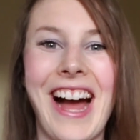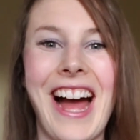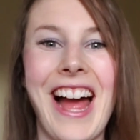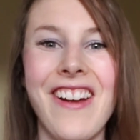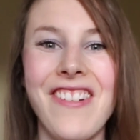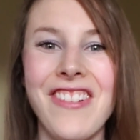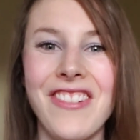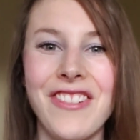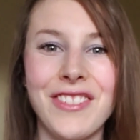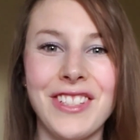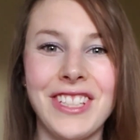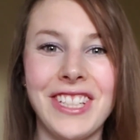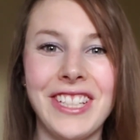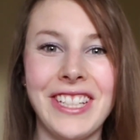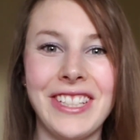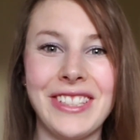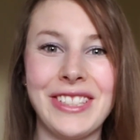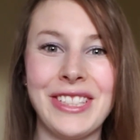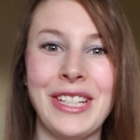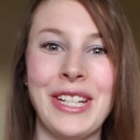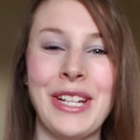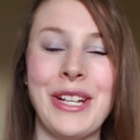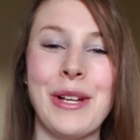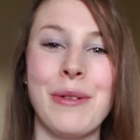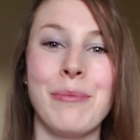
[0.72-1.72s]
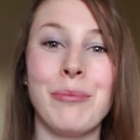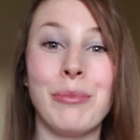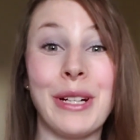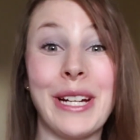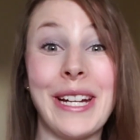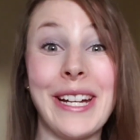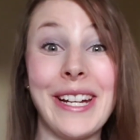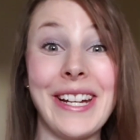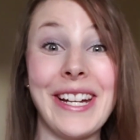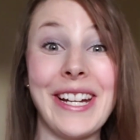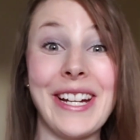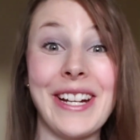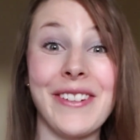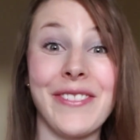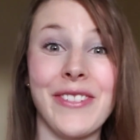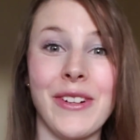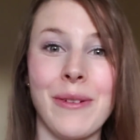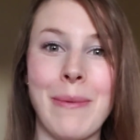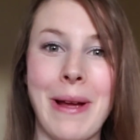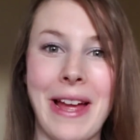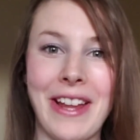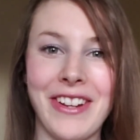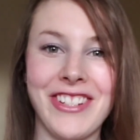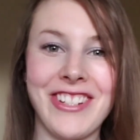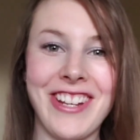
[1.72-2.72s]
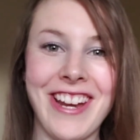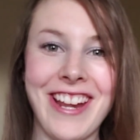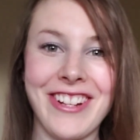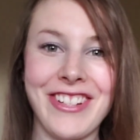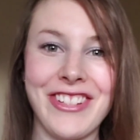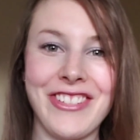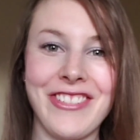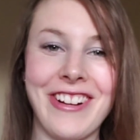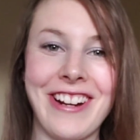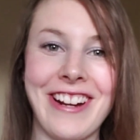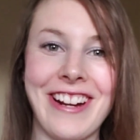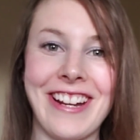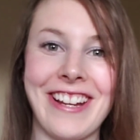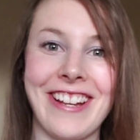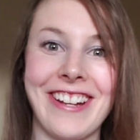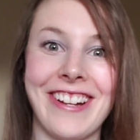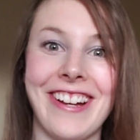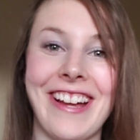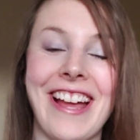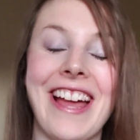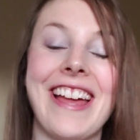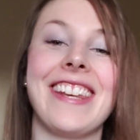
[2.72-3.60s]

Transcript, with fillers: Hi everyone, Bria here from Etched Actuarial,